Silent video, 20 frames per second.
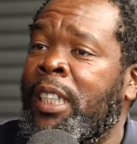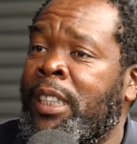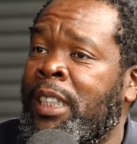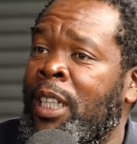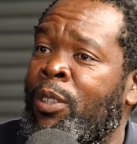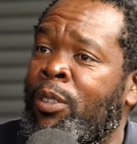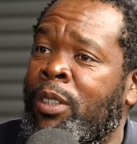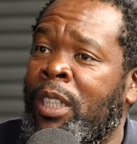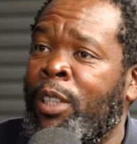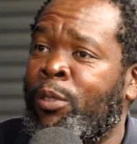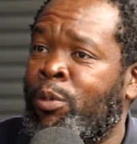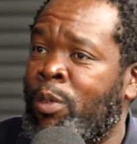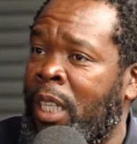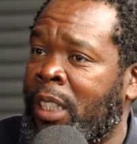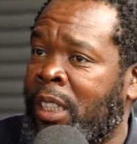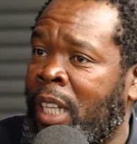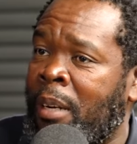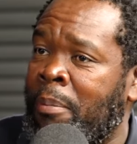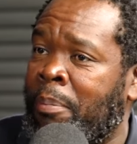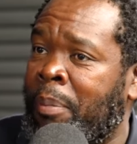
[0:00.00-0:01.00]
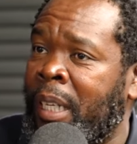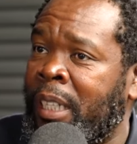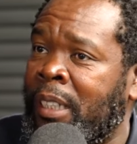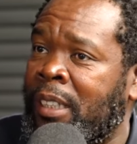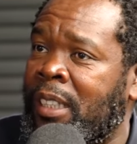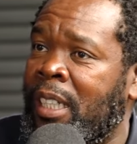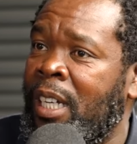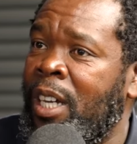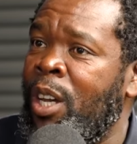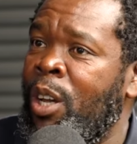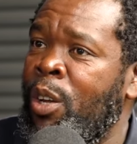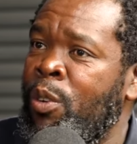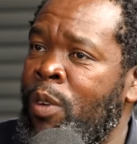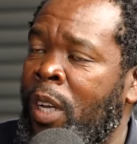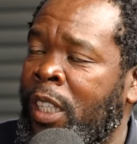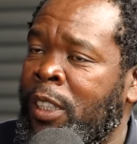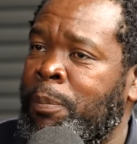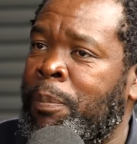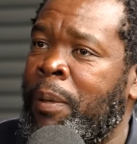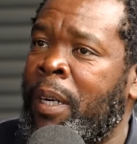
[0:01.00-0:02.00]
they tell you that you are three beings. You
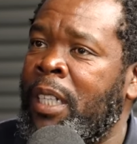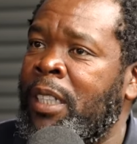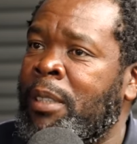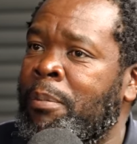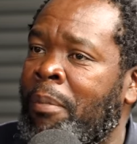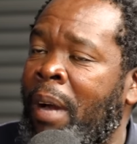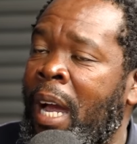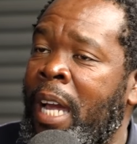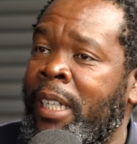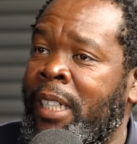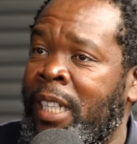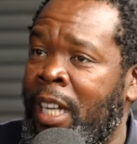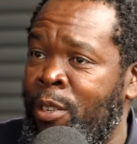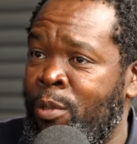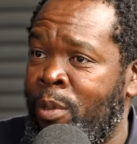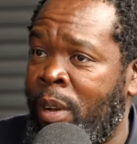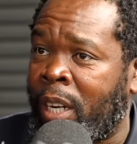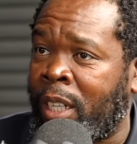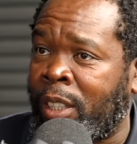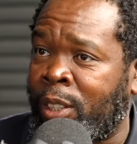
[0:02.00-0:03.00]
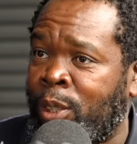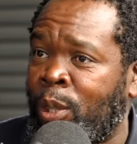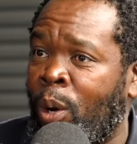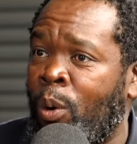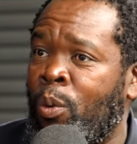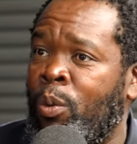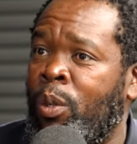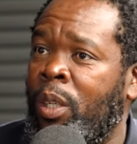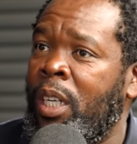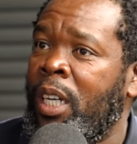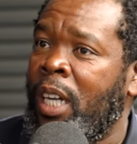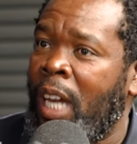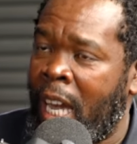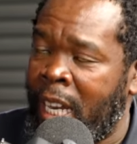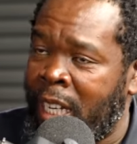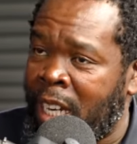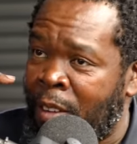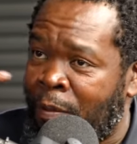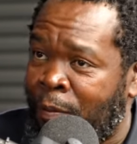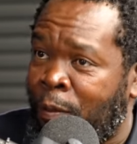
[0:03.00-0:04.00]
are spirit, mind, and you are a soul.
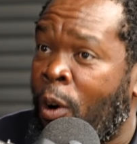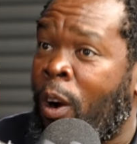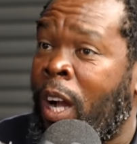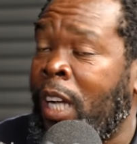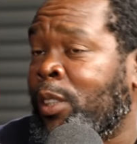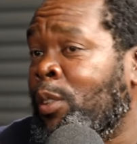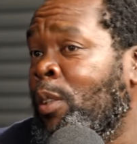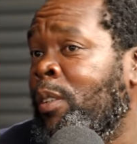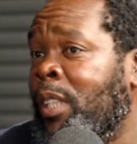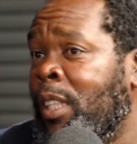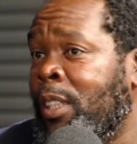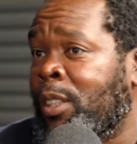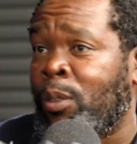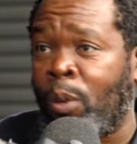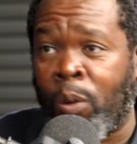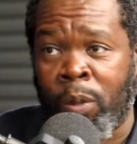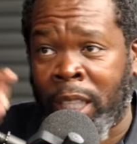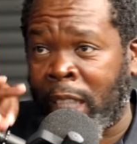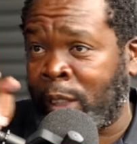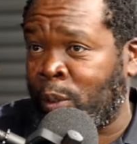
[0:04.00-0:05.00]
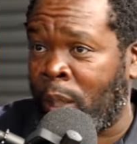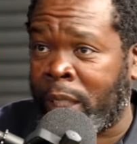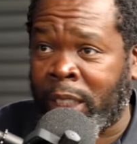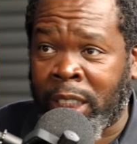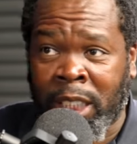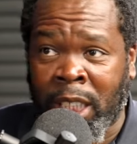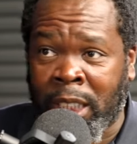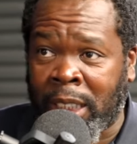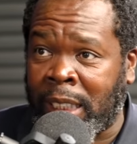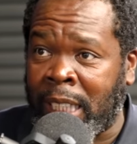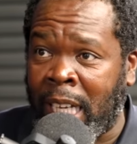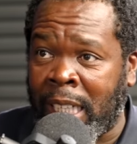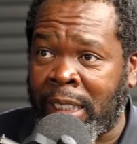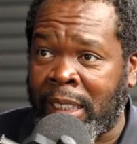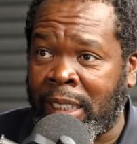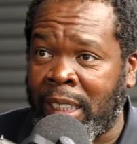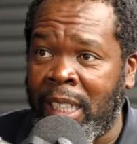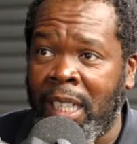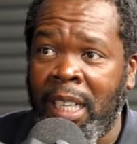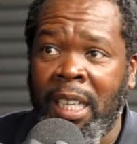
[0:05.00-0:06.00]
And they focus on the soul. That's what church
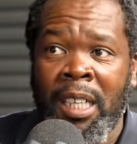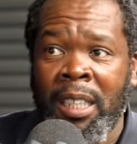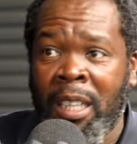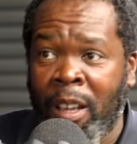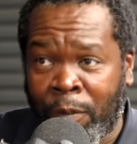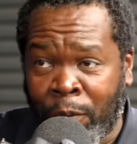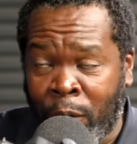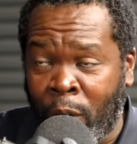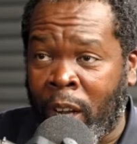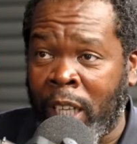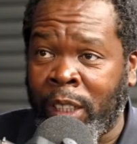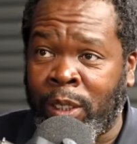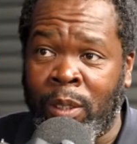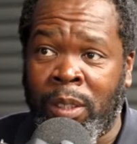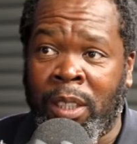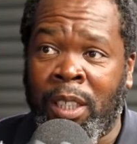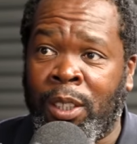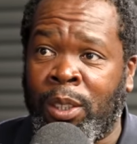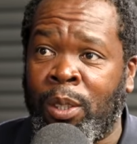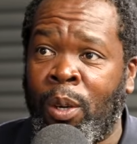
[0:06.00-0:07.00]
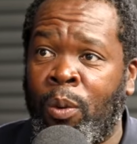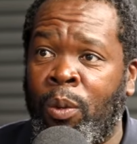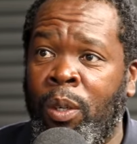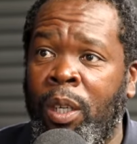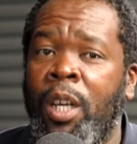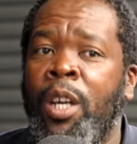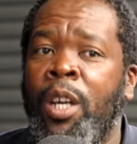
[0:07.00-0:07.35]
does. They focus on the soul.